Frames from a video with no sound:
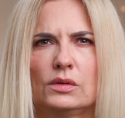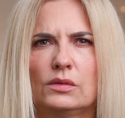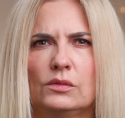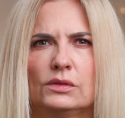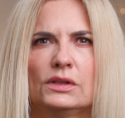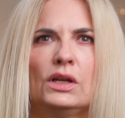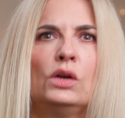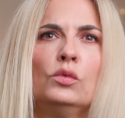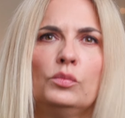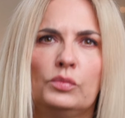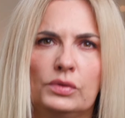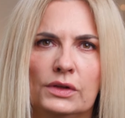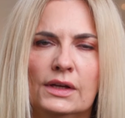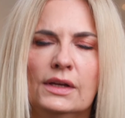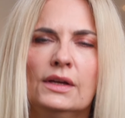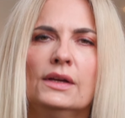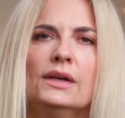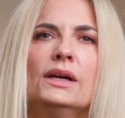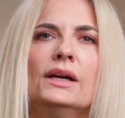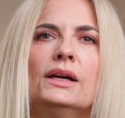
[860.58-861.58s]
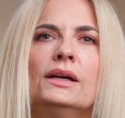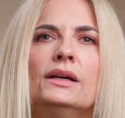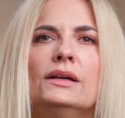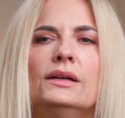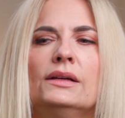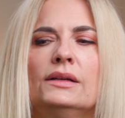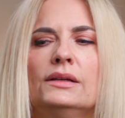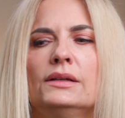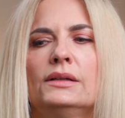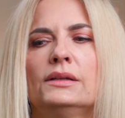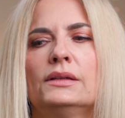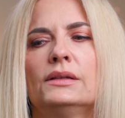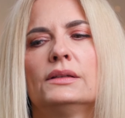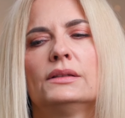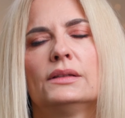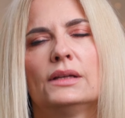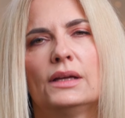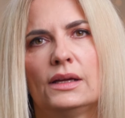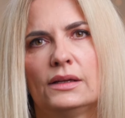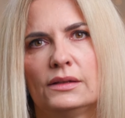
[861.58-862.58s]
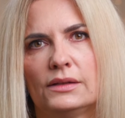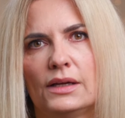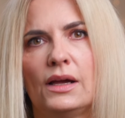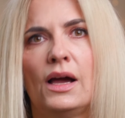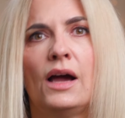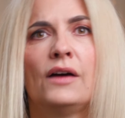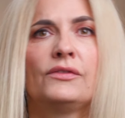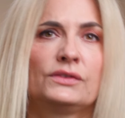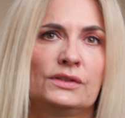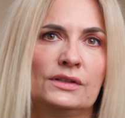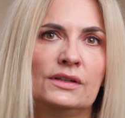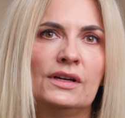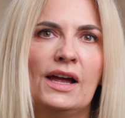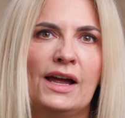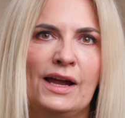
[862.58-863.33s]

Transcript: loop, after